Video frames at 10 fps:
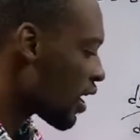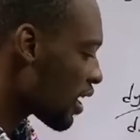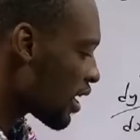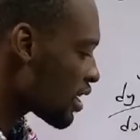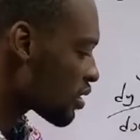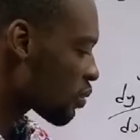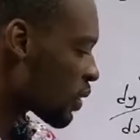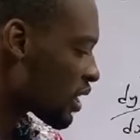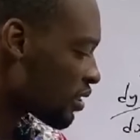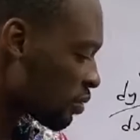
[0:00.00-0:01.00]

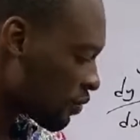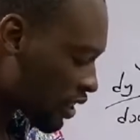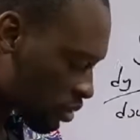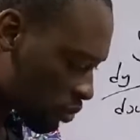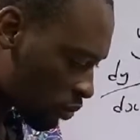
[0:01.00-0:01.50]
4x² over